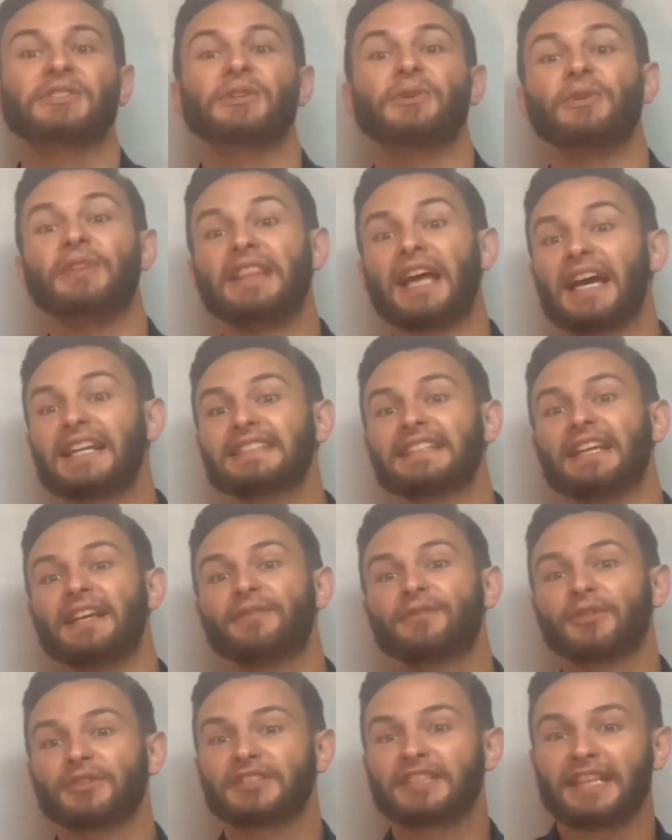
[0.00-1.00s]
that's
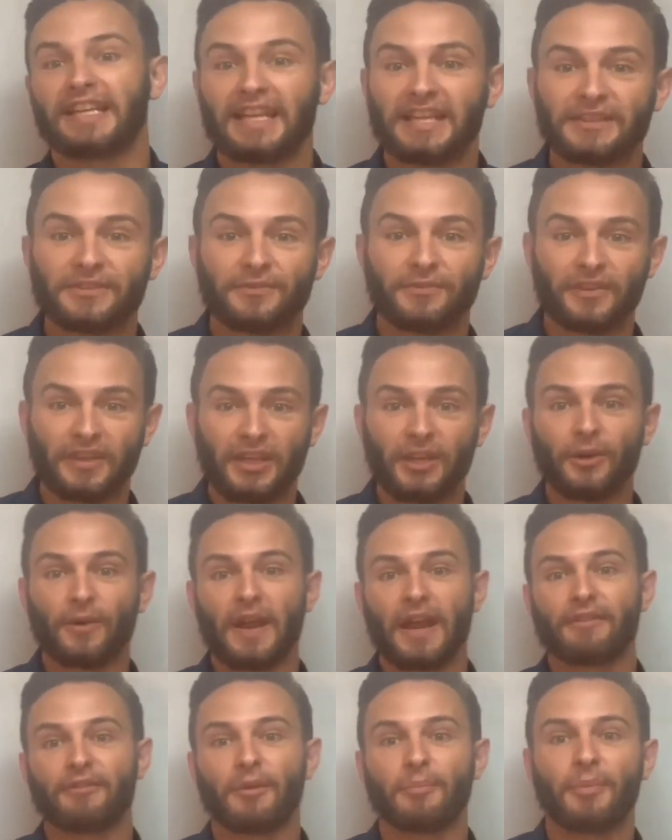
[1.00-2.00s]
it for today's video,
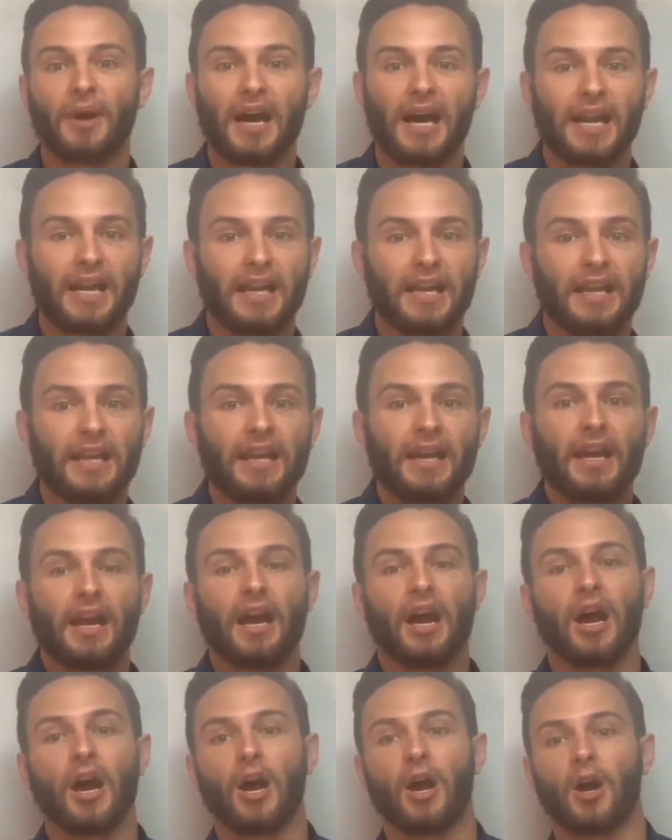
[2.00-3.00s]
everybody.
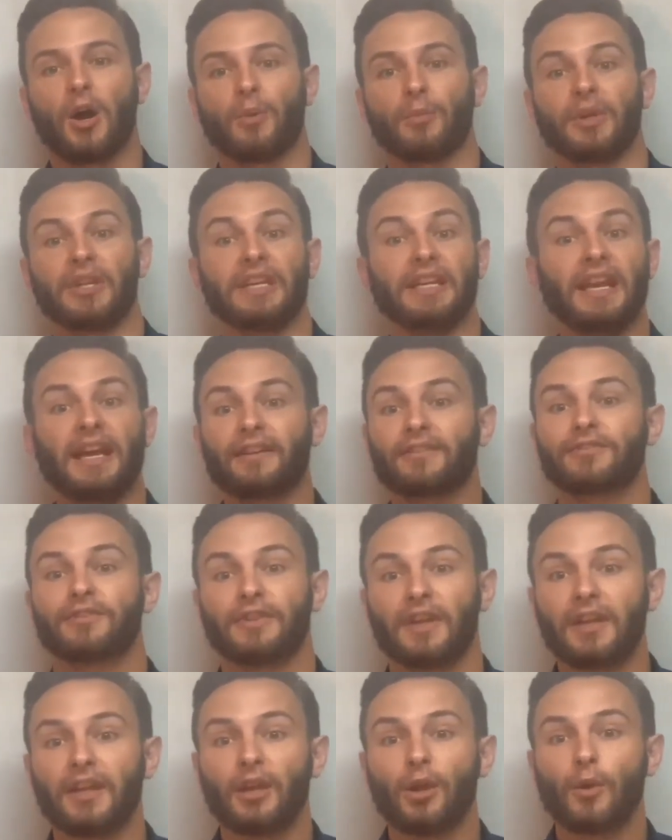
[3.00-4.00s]
Next
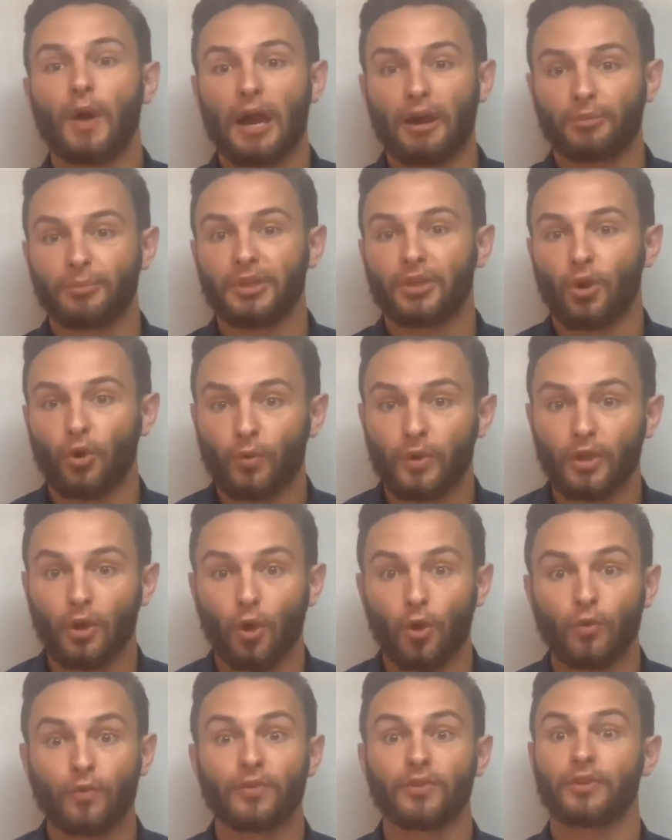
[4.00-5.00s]
video, I'll be going
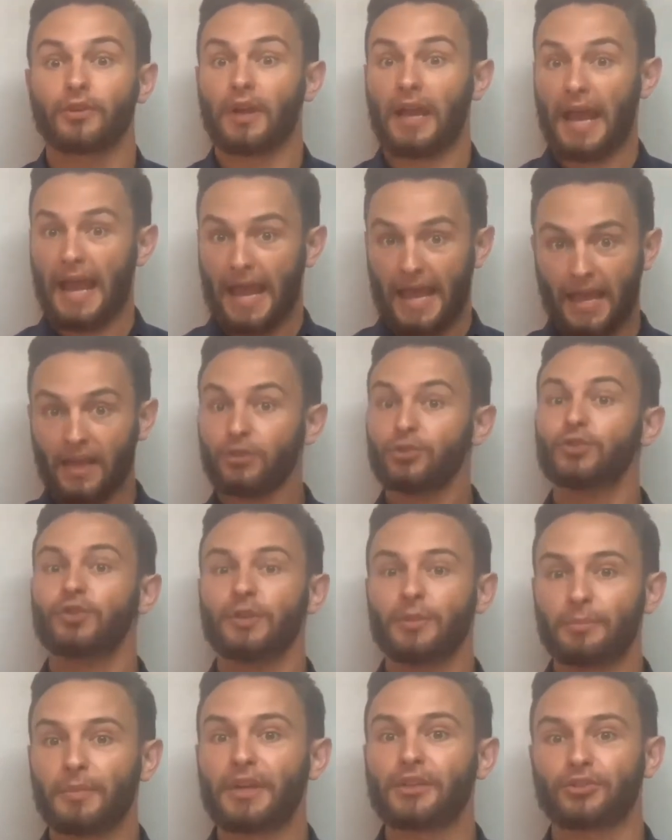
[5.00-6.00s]
over
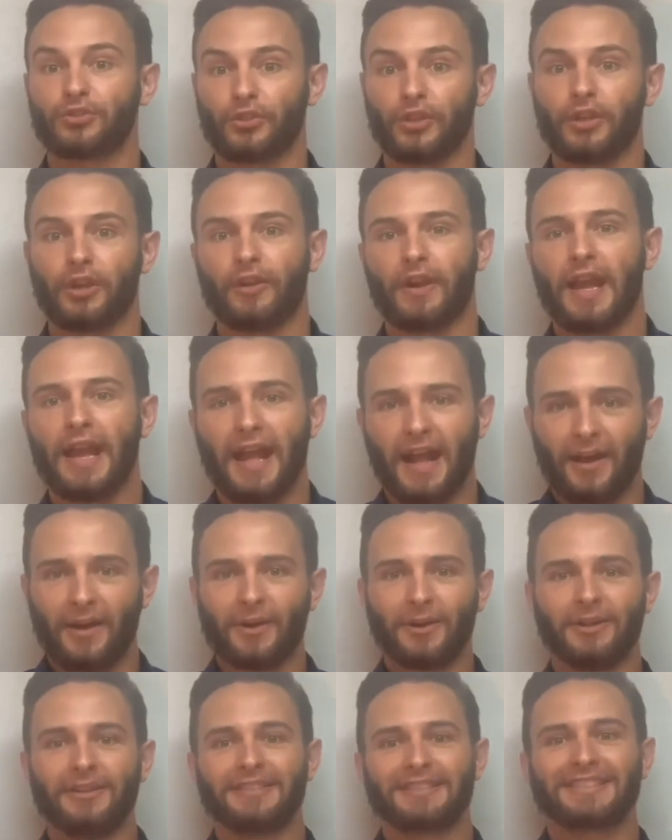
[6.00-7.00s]
actually measuring your
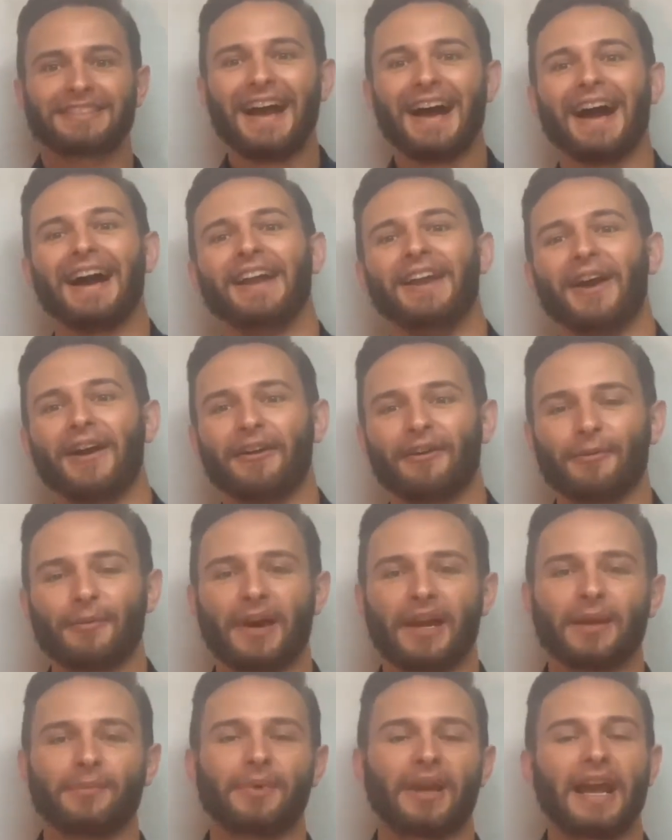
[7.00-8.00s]
house. I know,
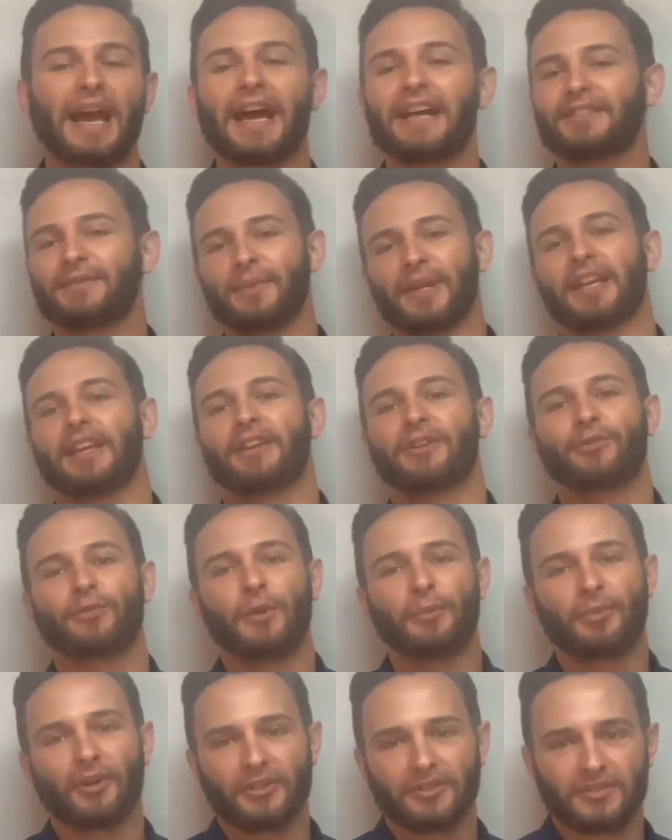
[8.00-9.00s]
everybody, but I had to make it a
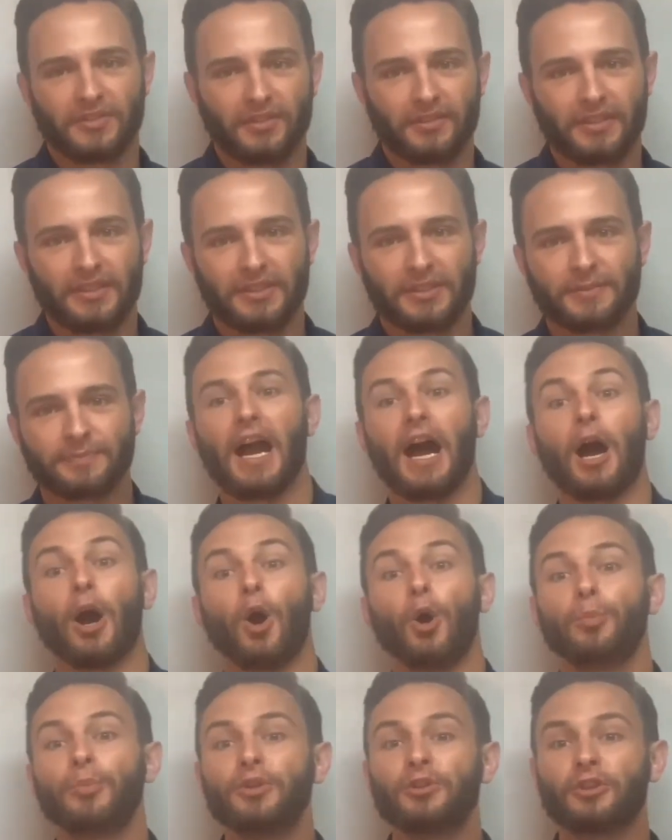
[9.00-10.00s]
3-part series. I
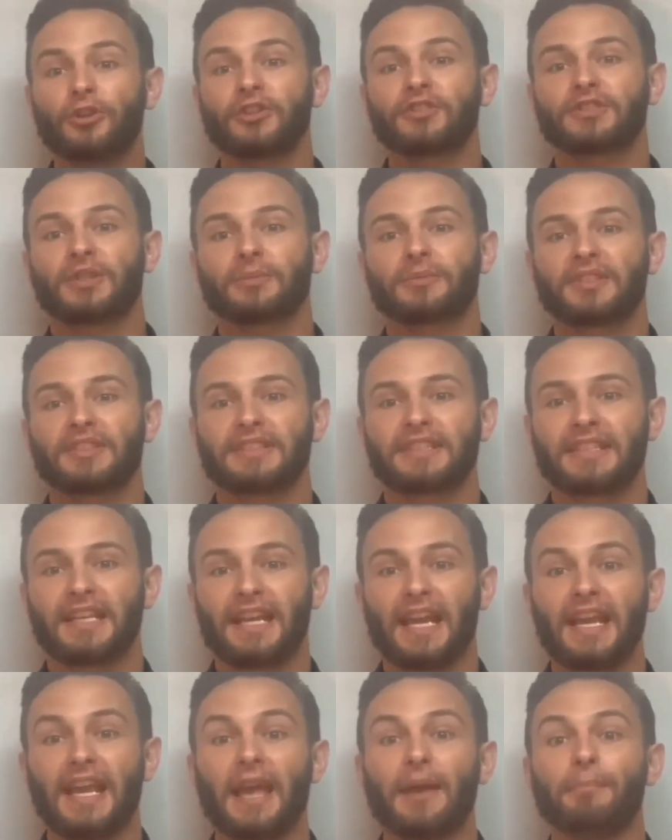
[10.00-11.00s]
hope you learned something
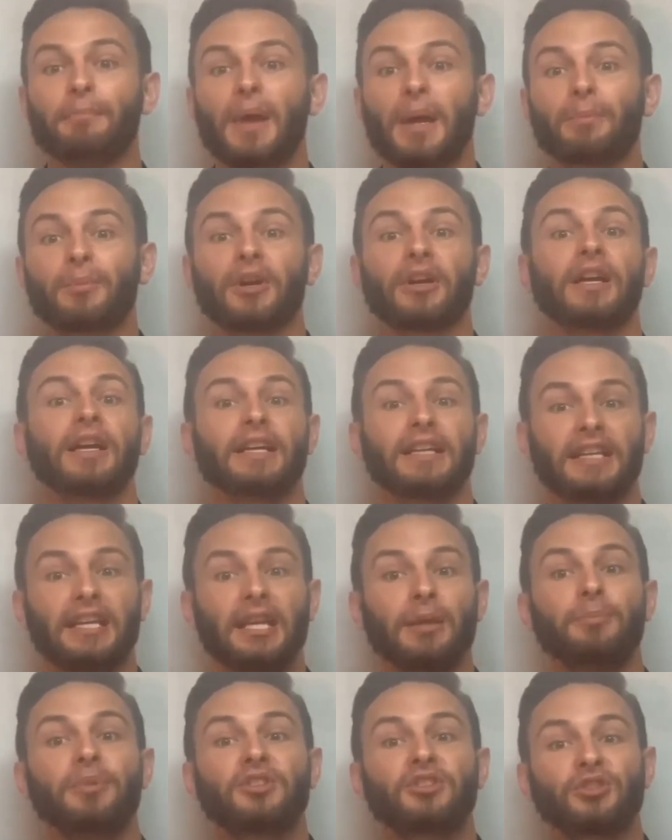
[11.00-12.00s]
today, and remember,
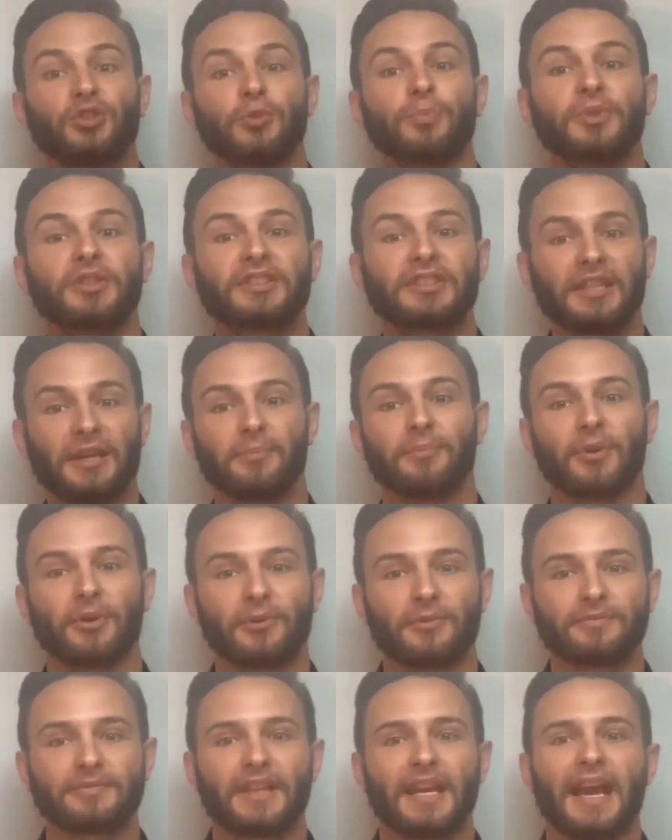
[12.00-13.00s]
keep it stupid
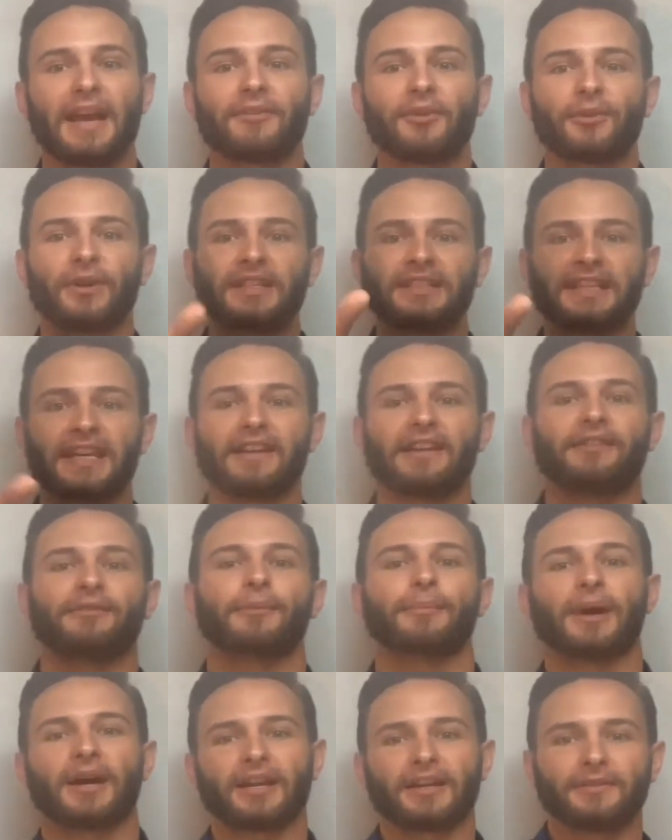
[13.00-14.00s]
simple. Have a great day,
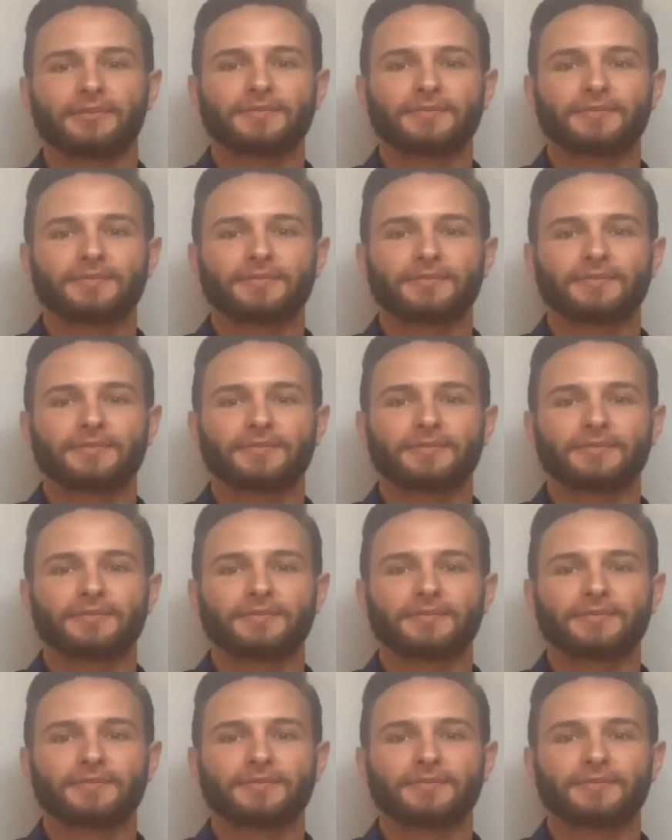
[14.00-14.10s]
everybody.